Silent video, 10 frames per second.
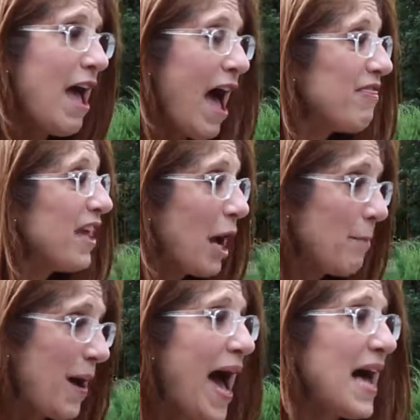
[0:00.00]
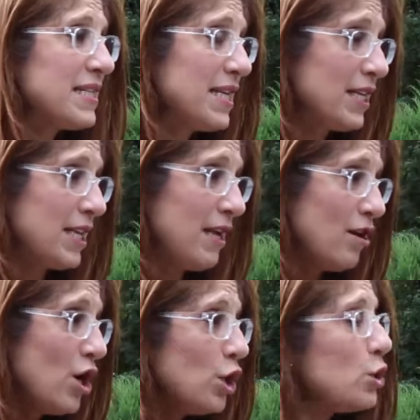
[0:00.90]
and the capacity
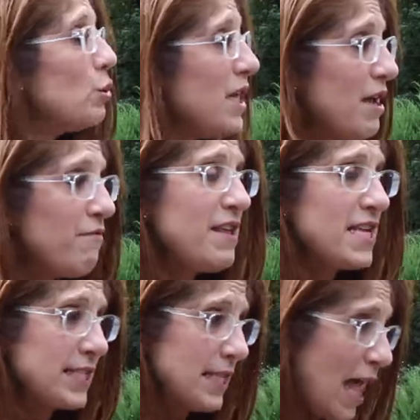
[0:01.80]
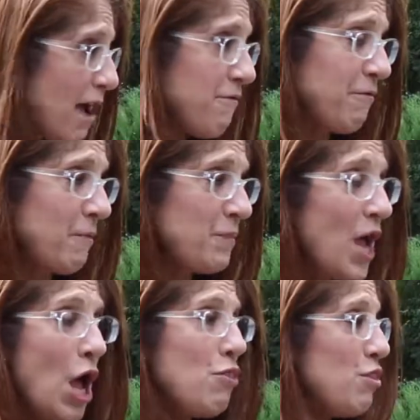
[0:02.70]
to live this life.
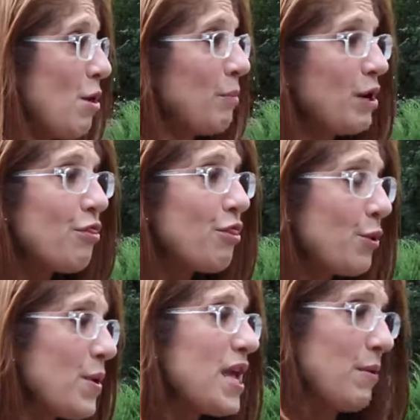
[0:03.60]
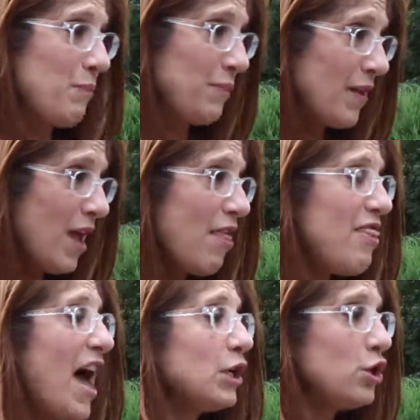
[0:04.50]
Number three,
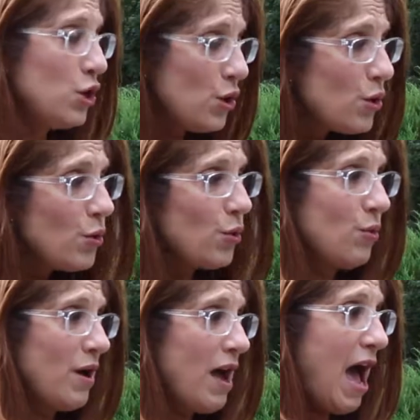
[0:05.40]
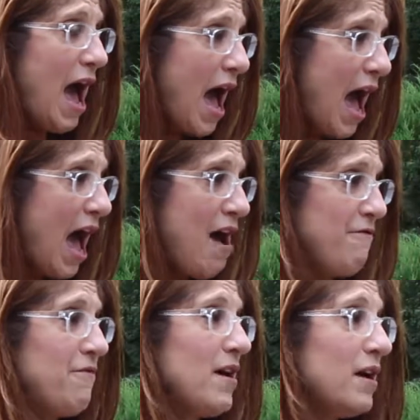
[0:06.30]
that you have
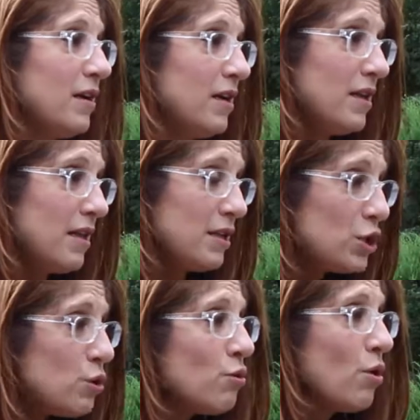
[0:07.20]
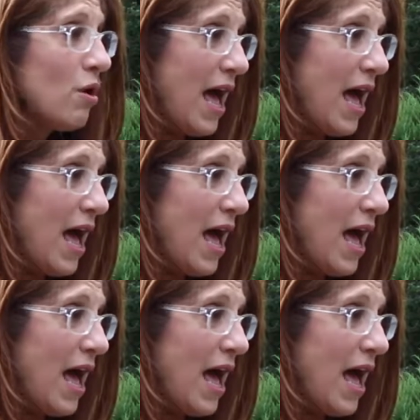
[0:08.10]
to